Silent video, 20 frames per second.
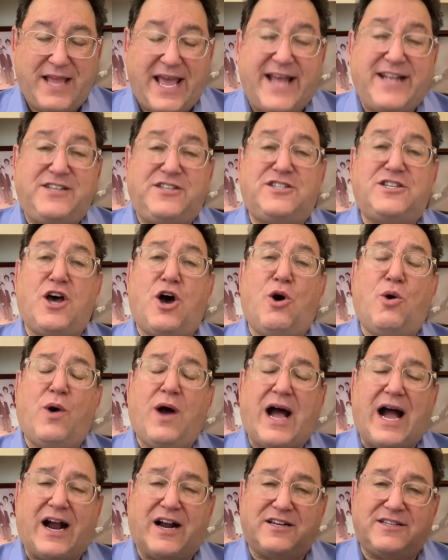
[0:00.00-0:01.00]
And
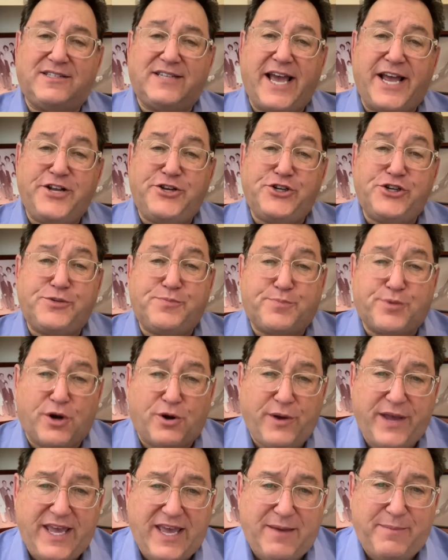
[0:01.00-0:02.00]
so our sages
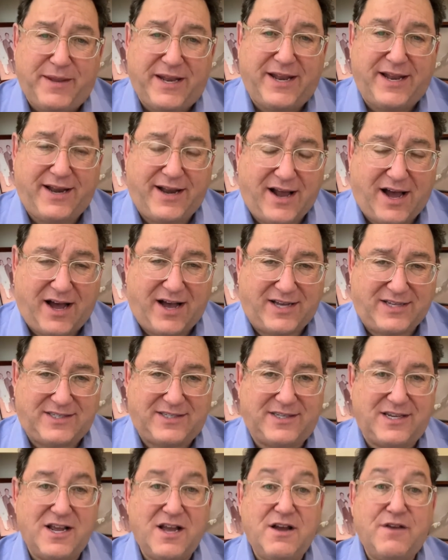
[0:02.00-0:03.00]
prohibited
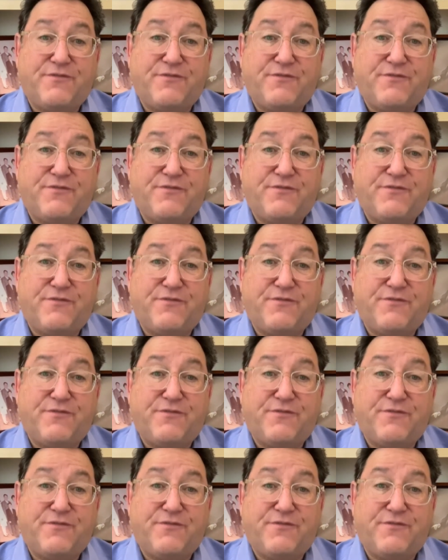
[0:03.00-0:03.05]
us